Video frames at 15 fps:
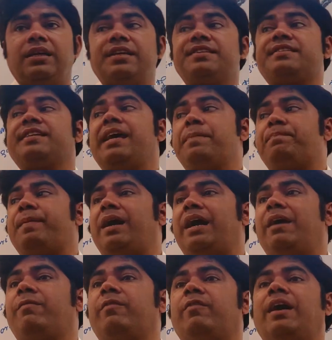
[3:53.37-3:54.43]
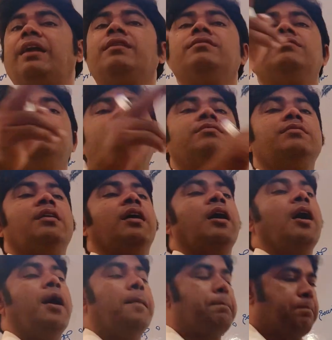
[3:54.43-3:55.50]
say pa, everyone.
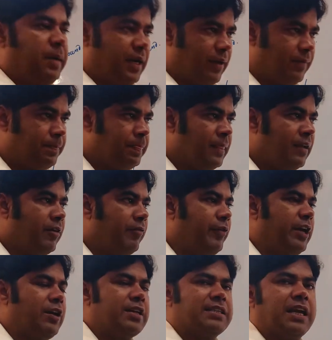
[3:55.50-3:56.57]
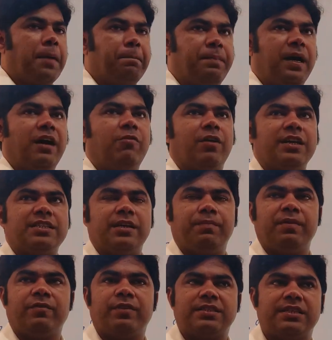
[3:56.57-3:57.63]
Pa. When you are saying pa, what is
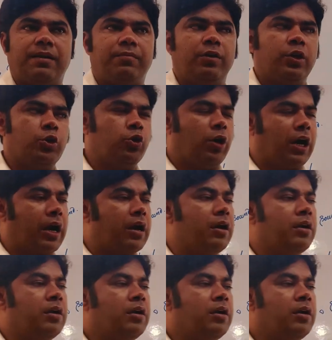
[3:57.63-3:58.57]
happening? For example, you are